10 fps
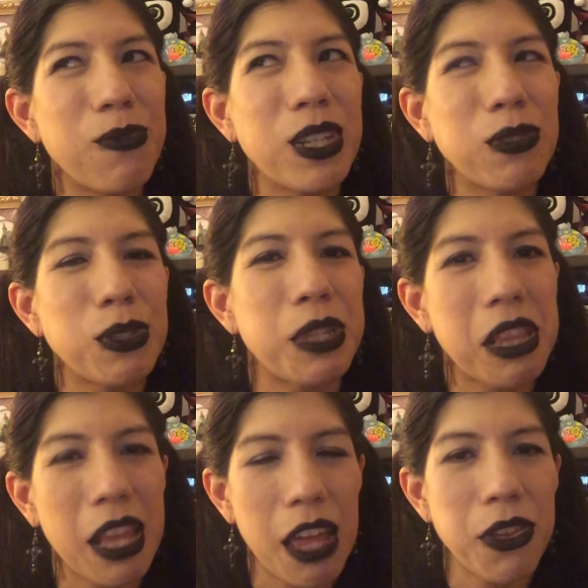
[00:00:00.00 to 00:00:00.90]

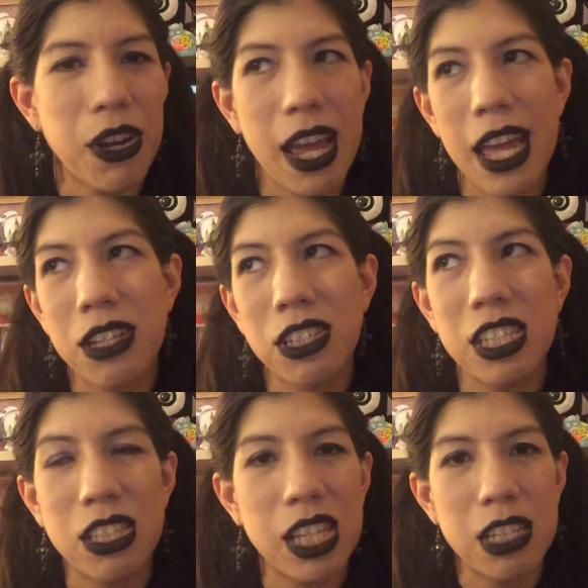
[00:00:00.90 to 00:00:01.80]
with leather, I
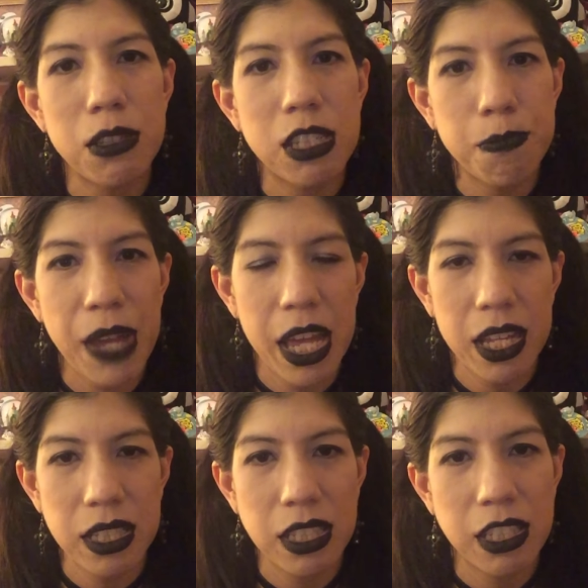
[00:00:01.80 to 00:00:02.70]
actually did
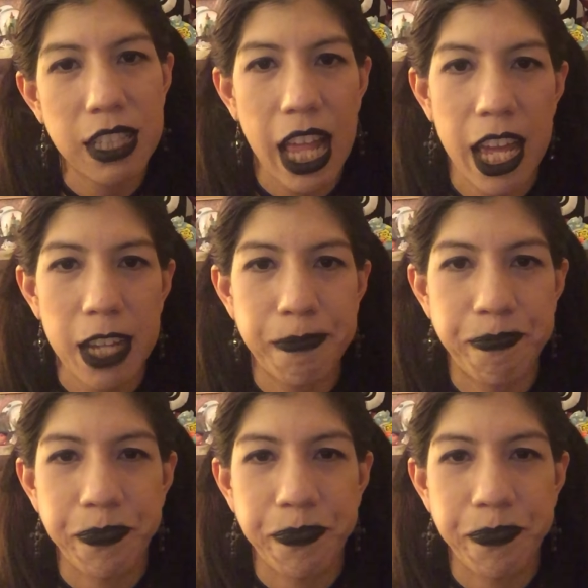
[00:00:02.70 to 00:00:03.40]
spend like